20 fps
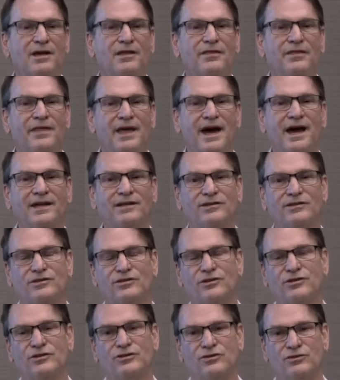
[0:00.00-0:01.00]
That's
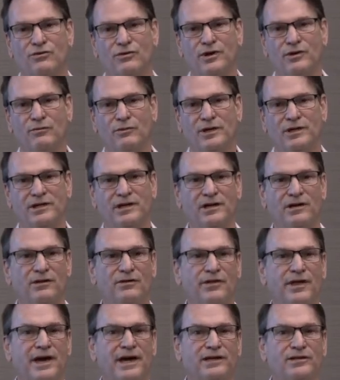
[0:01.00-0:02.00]
the story we tell.
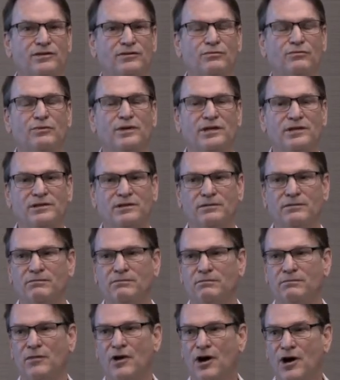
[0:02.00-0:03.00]
That's the reason
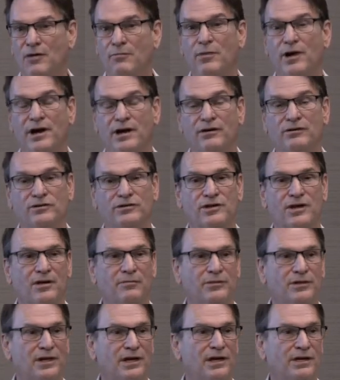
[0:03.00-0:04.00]
our buyers come
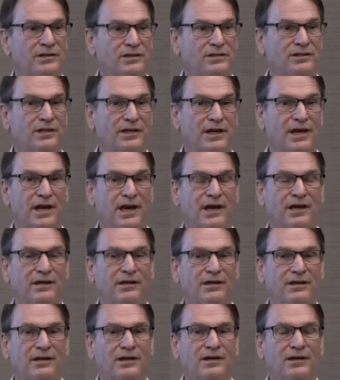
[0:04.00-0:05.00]
to us today.
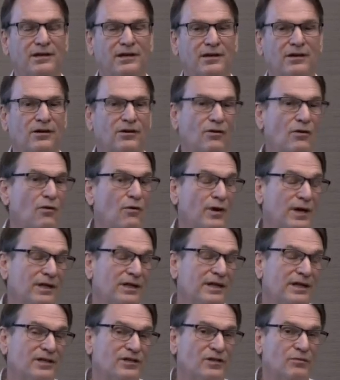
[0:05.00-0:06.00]
Or at
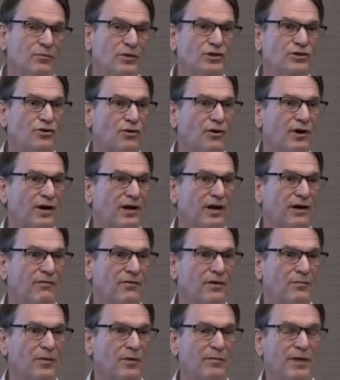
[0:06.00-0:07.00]
least the majority of
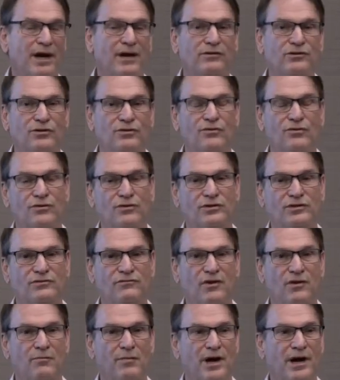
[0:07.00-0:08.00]
them, about 2/3 of
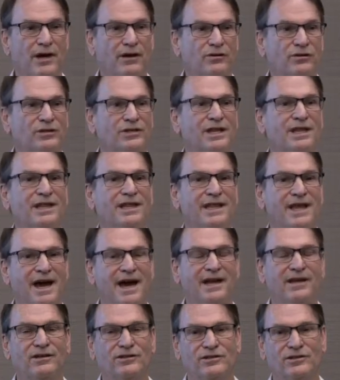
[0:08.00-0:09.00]
our buyers,
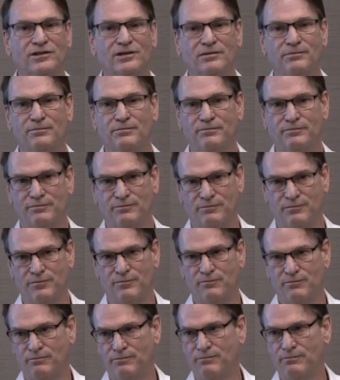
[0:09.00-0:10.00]
that is the
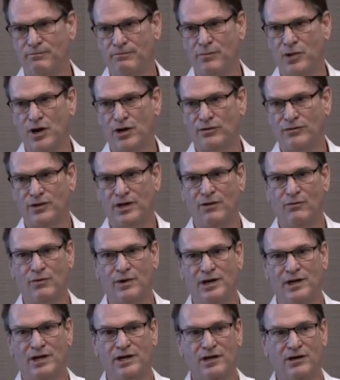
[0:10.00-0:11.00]
part they
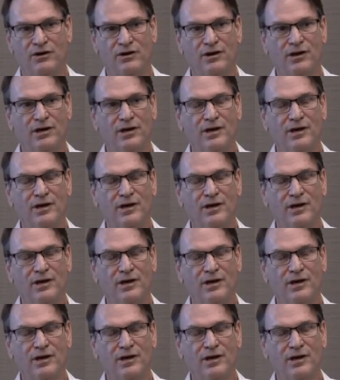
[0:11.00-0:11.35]
want to hear.